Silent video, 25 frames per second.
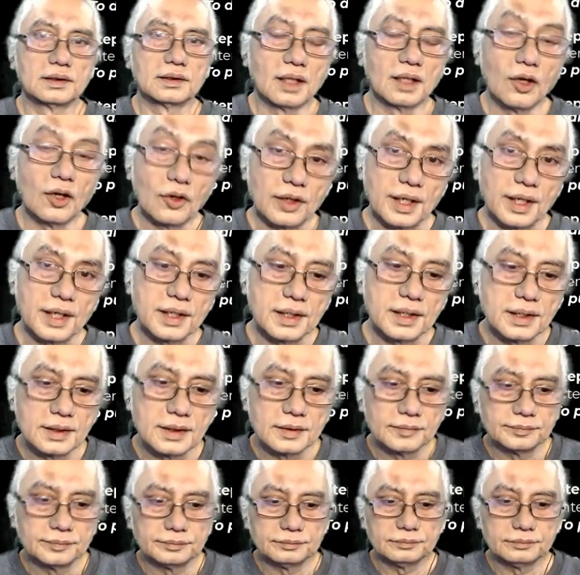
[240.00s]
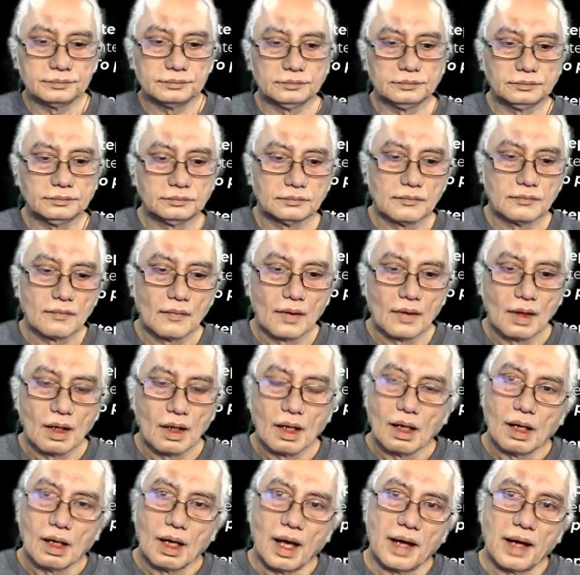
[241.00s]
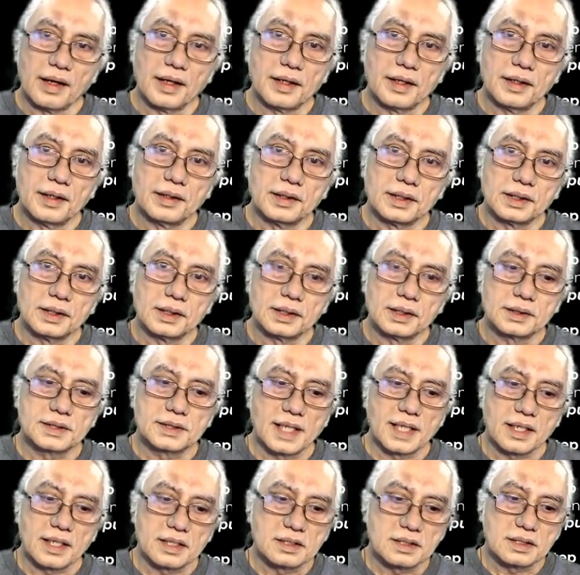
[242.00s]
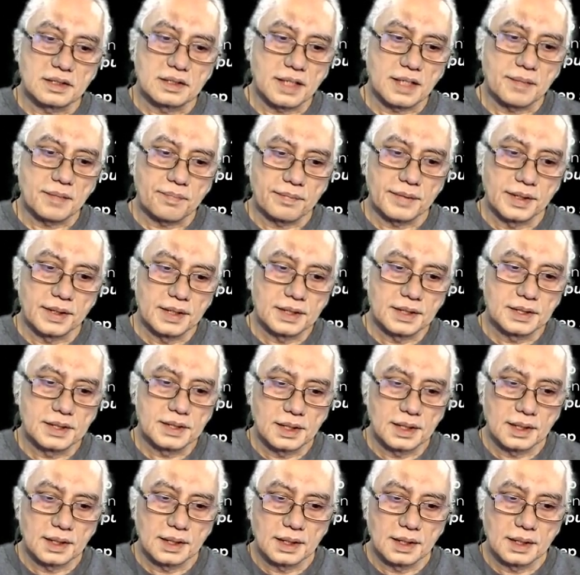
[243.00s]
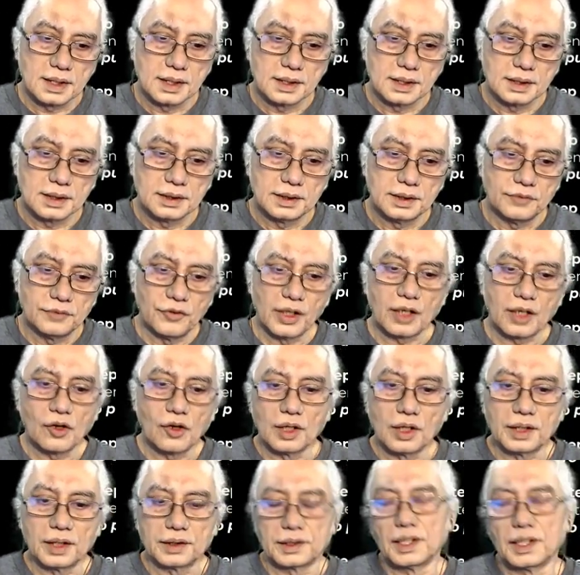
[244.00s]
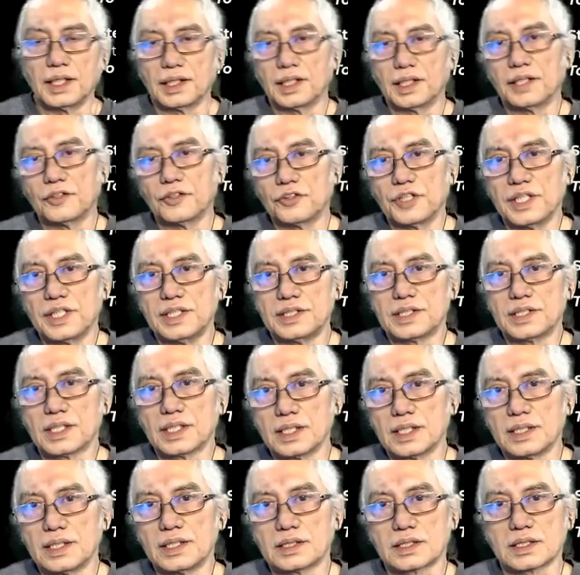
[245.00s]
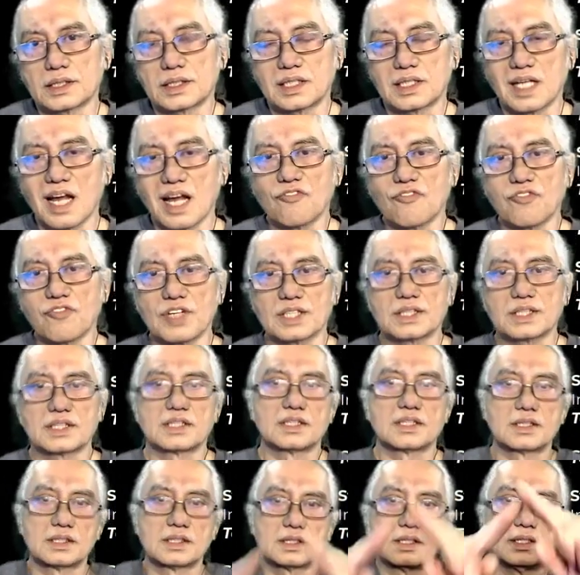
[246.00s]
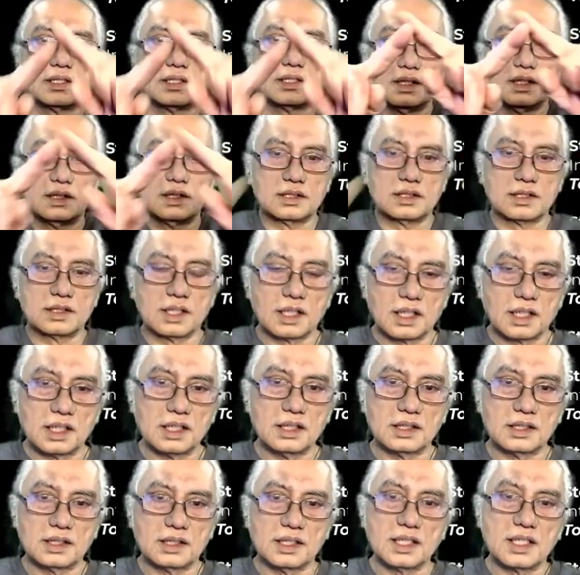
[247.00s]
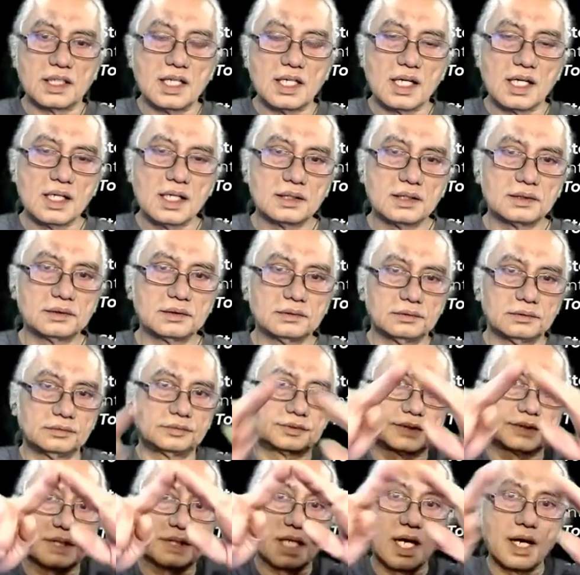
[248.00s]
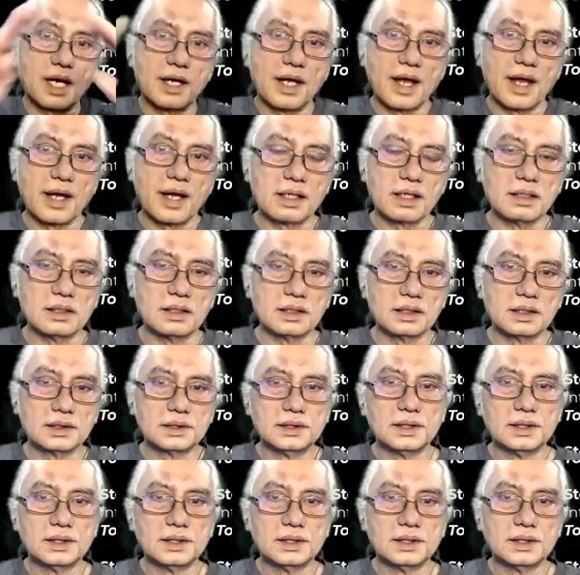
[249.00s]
already. And then the second step is, we call it in Indonesia, is nafas segitiga, triangle.